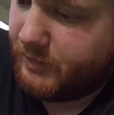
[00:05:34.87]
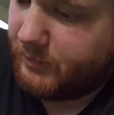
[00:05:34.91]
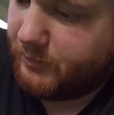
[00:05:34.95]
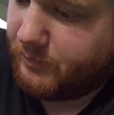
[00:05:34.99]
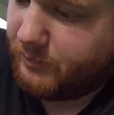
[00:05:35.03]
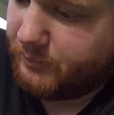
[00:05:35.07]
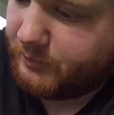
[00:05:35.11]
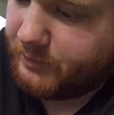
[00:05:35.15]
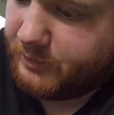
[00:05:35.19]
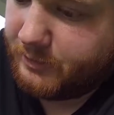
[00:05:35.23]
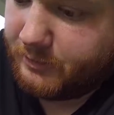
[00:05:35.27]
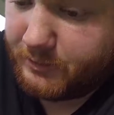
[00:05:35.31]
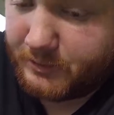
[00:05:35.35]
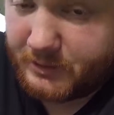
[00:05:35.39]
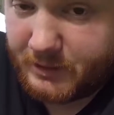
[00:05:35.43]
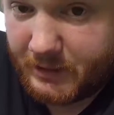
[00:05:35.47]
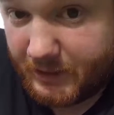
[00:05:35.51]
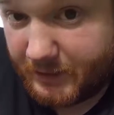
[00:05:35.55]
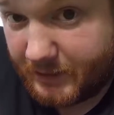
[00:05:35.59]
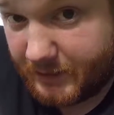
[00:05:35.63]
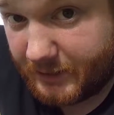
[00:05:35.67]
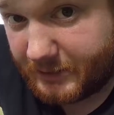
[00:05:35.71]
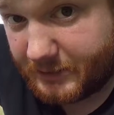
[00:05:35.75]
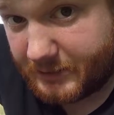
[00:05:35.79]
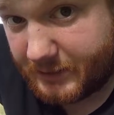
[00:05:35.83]
I'm going to do is take
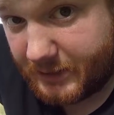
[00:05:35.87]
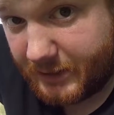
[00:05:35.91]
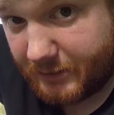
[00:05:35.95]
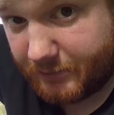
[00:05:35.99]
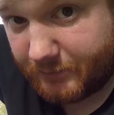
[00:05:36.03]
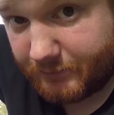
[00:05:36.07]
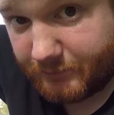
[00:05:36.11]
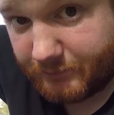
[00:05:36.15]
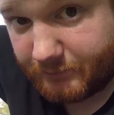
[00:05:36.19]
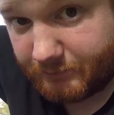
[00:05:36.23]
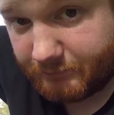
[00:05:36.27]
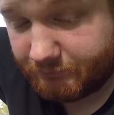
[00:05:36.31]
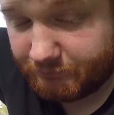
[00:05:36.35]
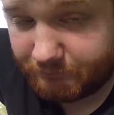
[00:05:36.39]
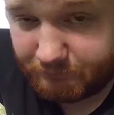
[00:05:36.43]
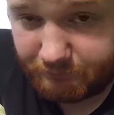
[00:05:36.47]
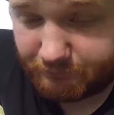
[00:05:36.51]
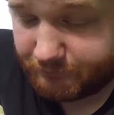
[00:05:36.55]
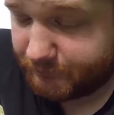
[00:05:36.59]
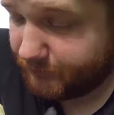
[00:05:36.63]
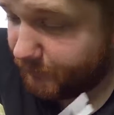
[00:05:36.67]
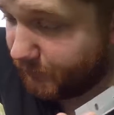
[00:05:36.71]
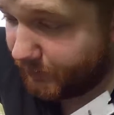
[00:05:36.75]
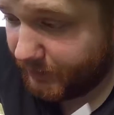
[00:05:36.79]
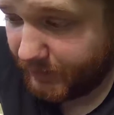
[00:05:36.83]
that same
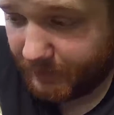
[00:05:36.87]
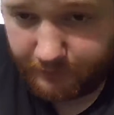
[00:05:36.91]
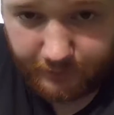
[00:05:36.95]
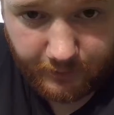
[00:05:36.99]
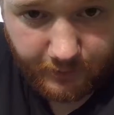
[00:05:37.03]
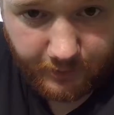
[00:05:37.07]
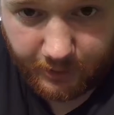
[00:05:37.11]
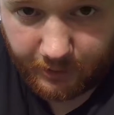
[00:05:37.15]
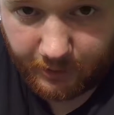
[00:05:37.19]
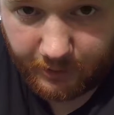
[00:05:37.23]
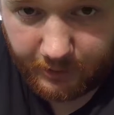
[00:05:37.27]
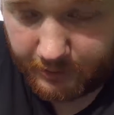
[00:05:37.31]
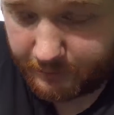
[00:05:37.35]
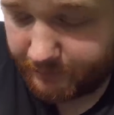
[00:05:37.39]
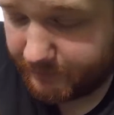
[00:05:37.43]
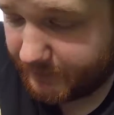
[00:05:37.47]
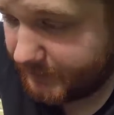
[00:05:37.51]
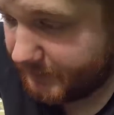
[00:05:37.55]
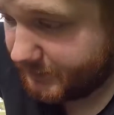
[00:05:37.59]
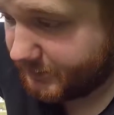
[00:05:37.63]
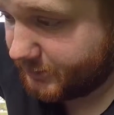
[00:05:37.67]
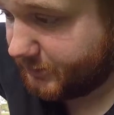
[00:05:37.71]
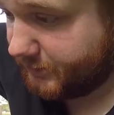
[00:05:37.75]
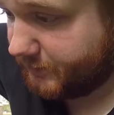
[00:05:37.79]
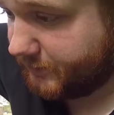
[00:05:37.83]
whatever cutting
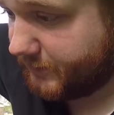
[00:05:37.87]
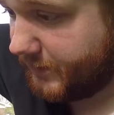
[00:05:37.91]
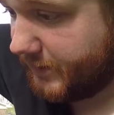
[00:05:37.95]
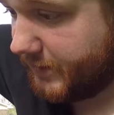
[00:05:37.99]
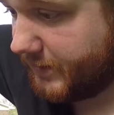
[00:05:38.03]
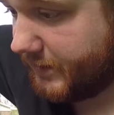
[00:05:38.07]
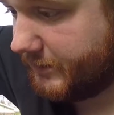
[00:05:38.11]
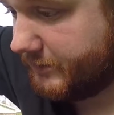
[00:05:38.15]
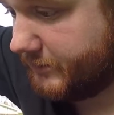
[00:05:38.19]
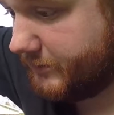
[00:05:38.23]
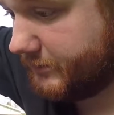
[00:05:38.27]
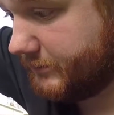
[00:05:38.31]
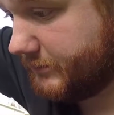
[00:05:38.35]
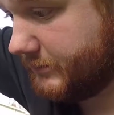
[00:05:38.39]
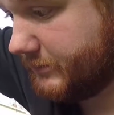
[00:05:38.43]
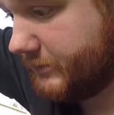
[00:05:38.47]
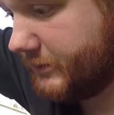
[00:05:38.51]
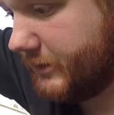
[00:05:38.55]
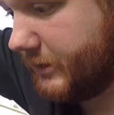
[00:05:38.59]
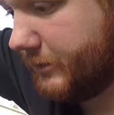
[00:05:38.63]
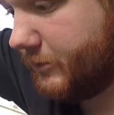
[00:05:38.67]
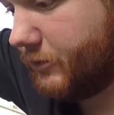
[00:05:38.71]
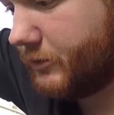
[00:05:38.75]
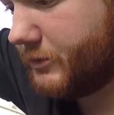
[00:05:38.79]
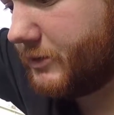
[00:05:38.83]
device you've got.
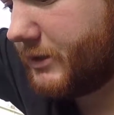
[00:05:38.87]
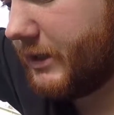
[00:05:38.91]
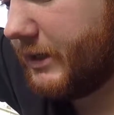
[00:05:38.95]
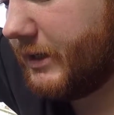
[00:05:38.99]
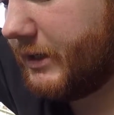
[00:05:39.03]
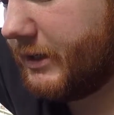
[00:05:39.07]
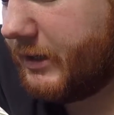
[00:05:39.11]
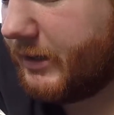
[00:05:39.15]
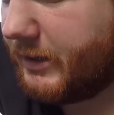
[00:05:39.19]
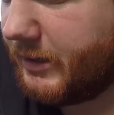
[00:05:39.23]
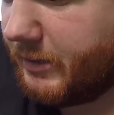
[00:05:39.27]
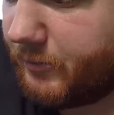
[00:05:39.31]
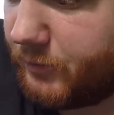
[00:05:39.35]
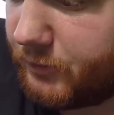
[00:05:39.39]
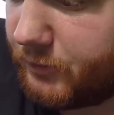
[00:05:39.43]
I'm going to take it and I'm